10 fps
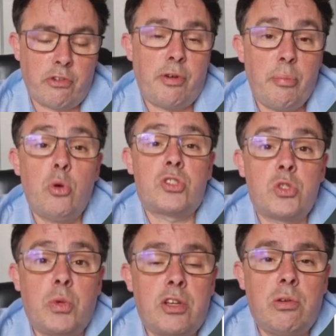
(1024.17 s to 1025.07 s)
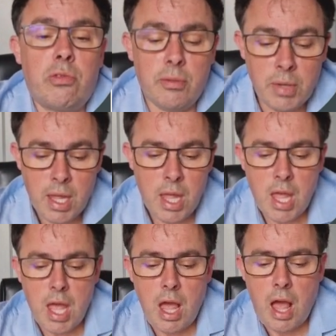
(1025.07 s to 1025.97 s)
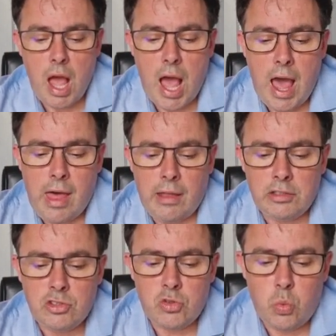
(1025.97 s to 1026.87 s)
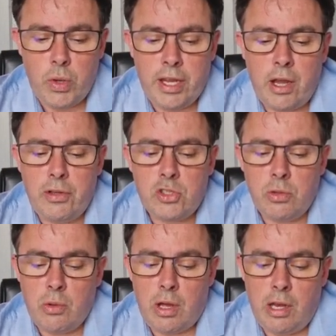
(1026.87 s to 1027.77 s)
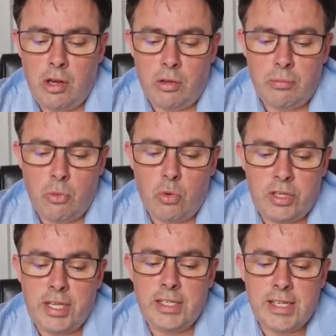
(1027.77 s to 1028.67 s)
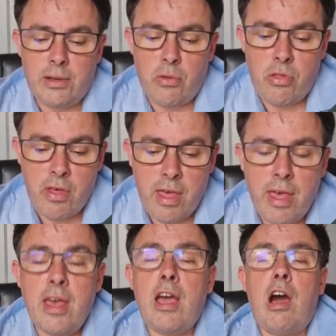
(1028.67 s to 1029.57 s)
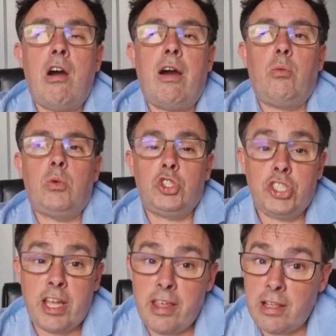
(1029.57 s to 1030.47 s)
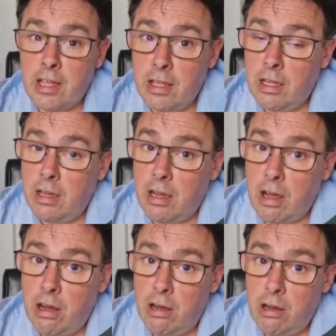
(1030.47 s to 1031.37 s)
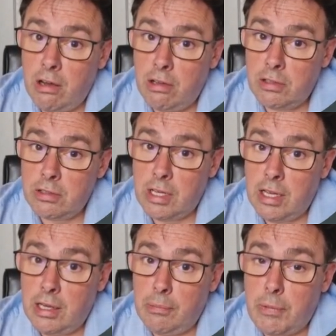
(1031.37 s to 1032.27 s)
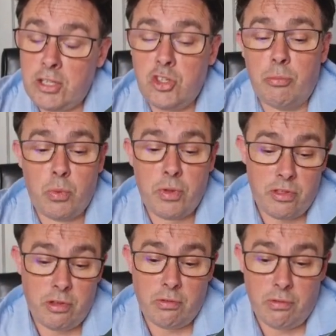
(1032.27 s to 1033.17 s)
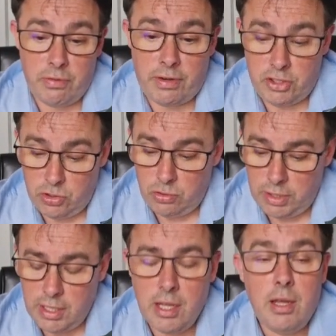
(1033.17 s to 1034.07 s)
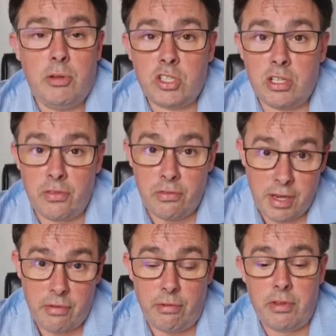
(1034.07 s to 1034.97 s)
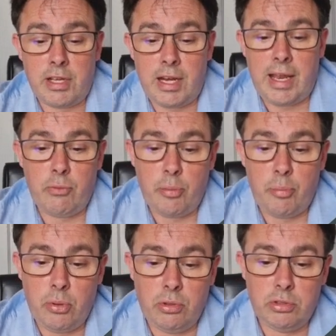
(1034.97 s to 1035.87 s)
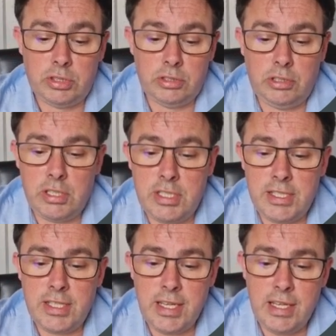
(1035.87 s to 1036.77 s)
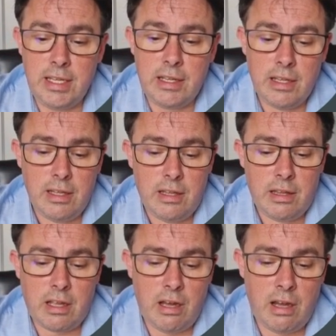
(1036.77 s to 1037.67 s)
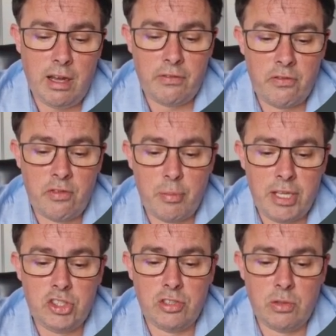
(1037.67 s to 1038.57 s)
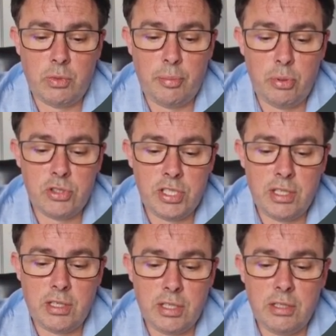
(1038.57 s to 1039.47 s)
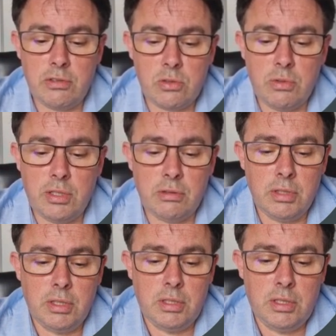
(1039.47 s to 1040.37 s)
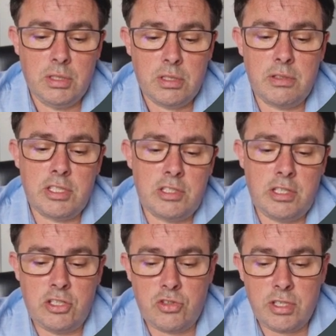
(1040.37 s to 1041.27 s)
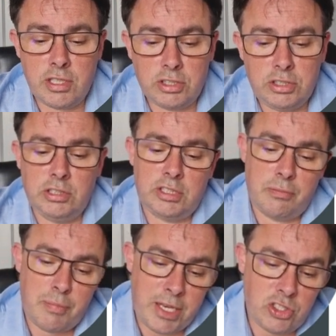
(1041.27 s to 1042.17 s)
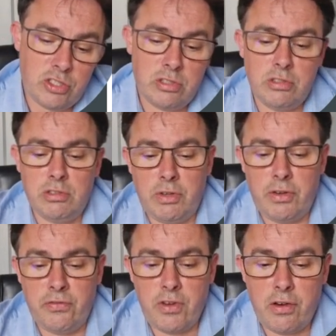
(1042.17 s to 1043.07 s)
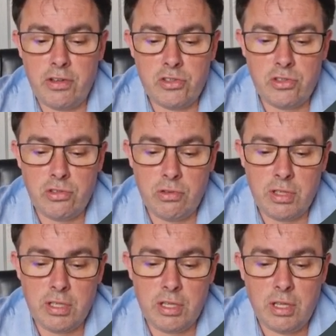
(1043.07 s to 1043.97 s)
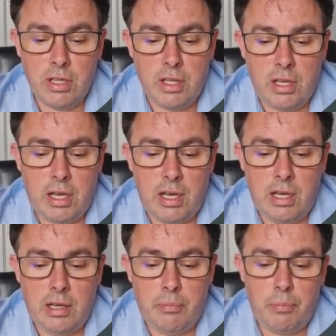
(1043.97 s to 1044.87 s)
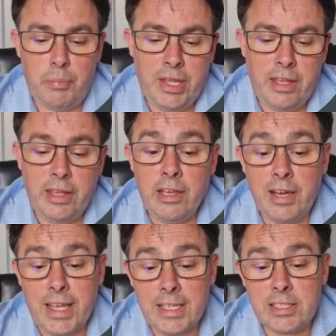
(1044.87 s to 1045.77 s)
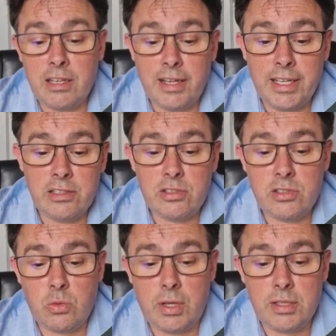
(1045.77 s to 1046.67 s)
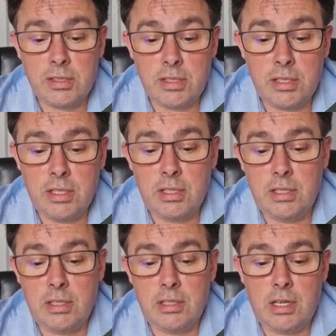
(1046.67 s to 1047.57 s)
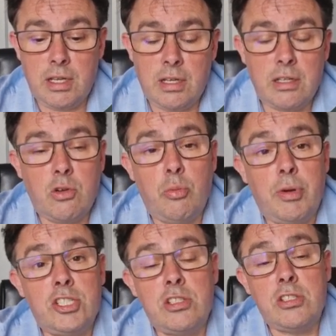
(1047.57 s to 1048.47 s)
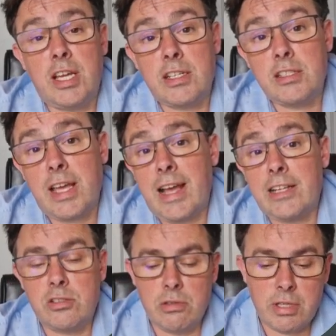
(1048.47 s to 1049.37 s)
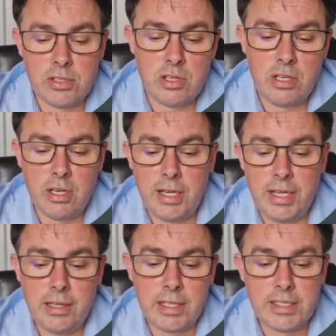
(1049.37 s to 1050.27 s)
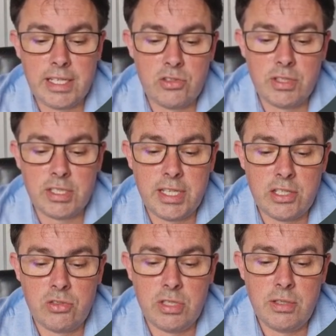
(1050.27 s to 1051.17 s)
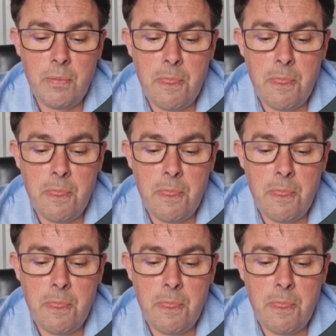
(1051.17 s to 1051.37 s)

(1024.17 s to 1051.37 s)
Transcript: reports as we call them. And we go into a lot more detail there. I will share our example with you very shortly. I'm just going to flick through the claim reports, and you can see the kind of information that we put in here as well. So this is the introduction, as I mentioned, referring to the BEIS guidance, as well as the Corporation Tax Act 2009, etc., etc.